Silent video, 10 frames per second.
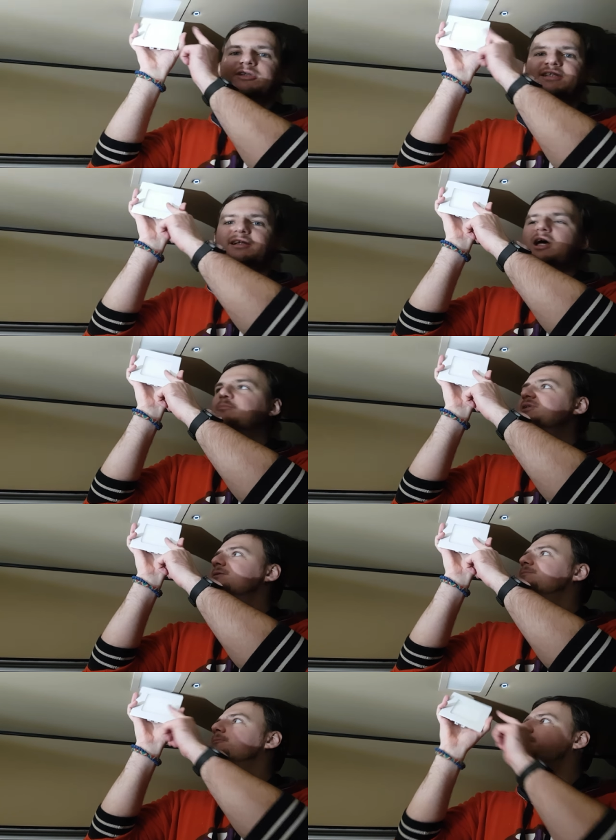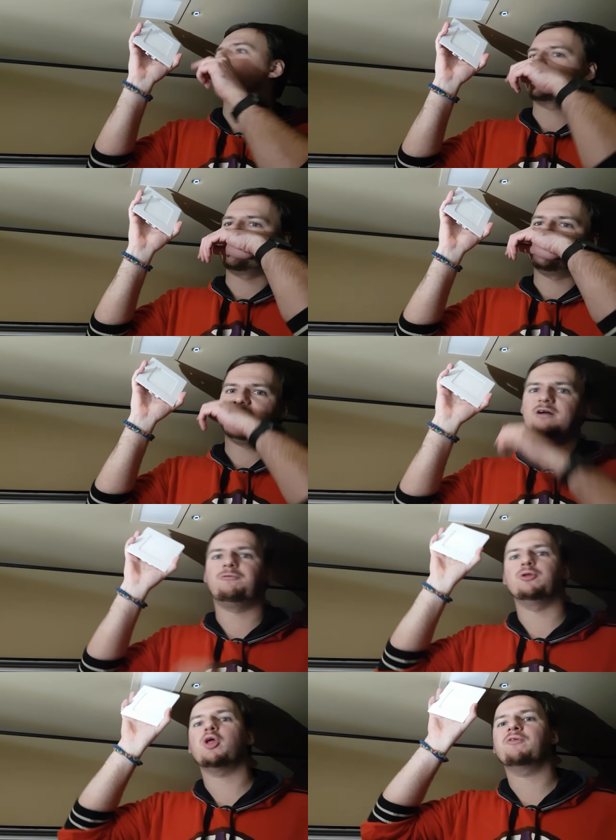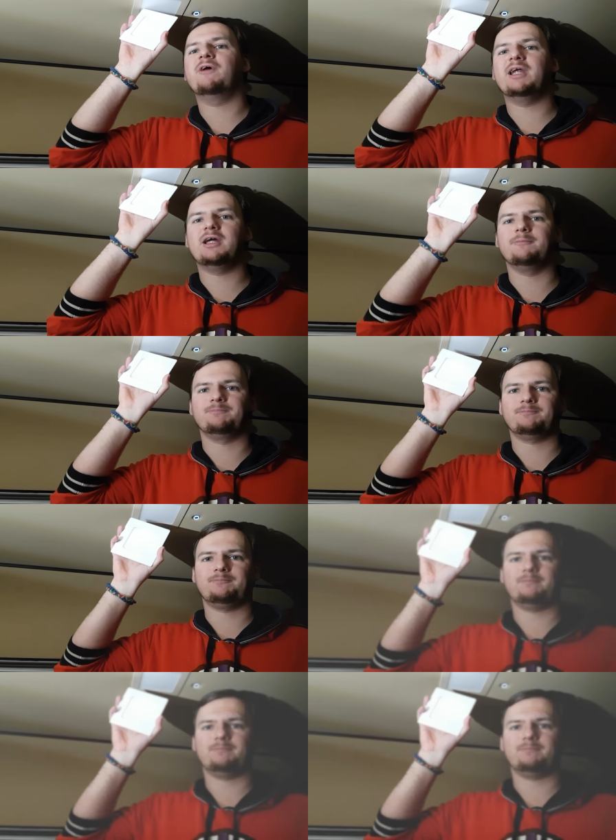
got these lamps uh, for not very